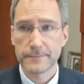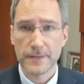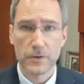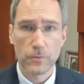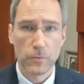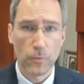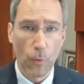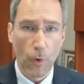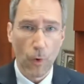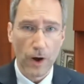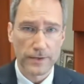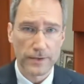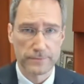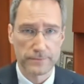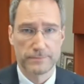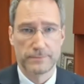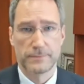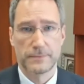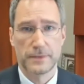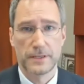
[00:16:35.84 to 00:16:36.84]

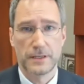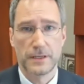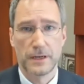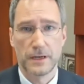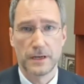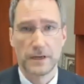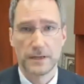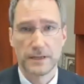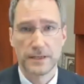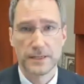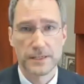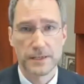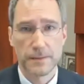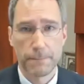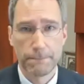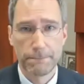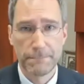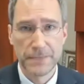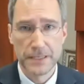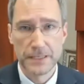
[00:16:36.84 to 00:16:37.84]
water is
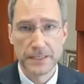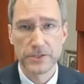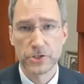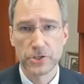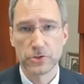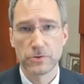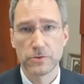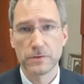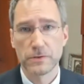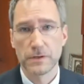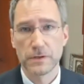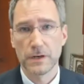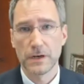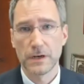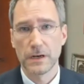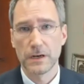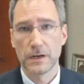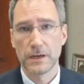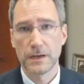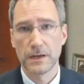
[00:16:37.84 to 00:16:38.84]
a big issue
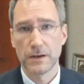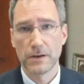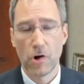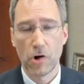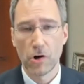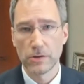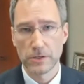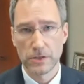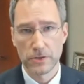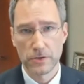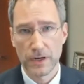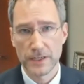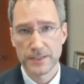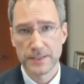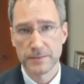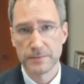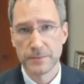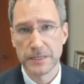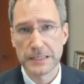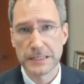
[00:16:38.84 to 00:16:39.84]
all
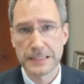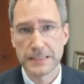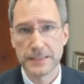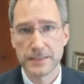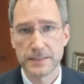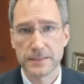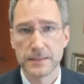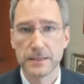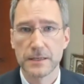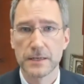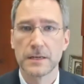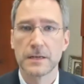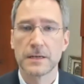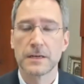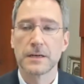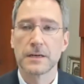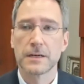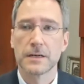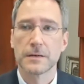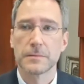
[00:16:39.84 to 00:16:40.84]
across the Middle East,
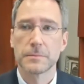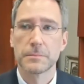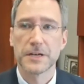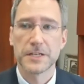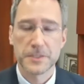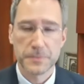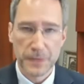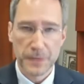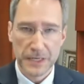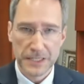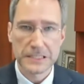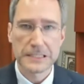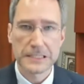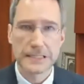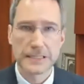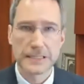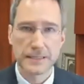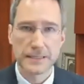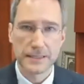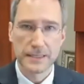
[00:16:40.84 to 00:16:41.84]
but
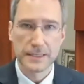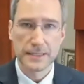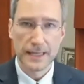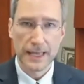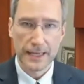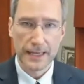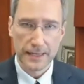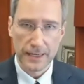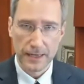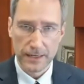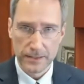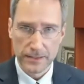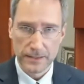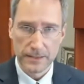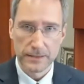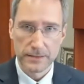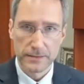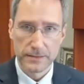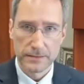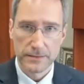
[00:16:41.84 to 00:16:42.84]
especially in that
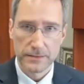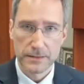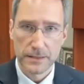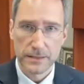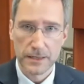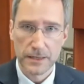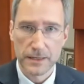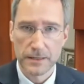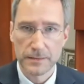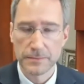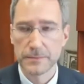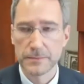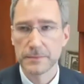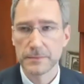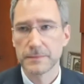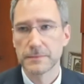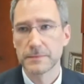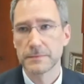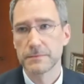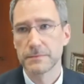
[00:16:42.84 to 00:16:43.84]
area
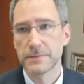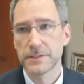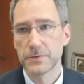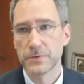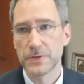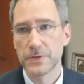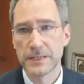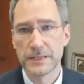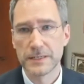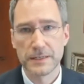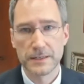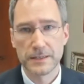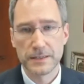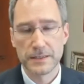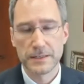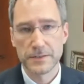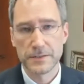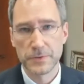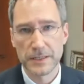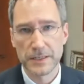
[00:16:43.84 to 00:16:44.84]
between
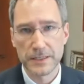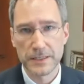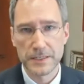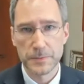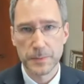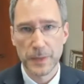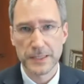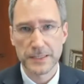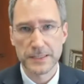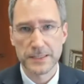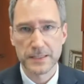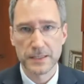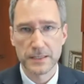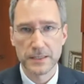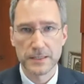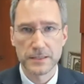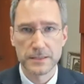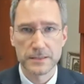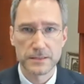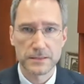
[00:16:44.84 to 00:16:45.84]
Israelis,
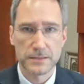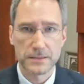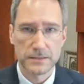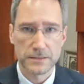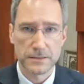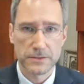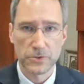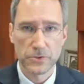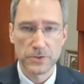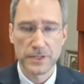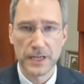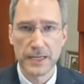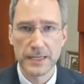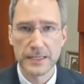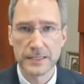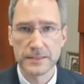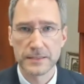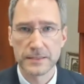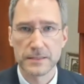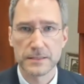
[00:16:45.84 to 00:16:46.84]
Palestinians,
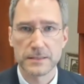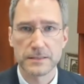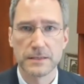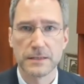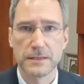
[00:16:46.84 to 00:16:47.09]
Jordanians,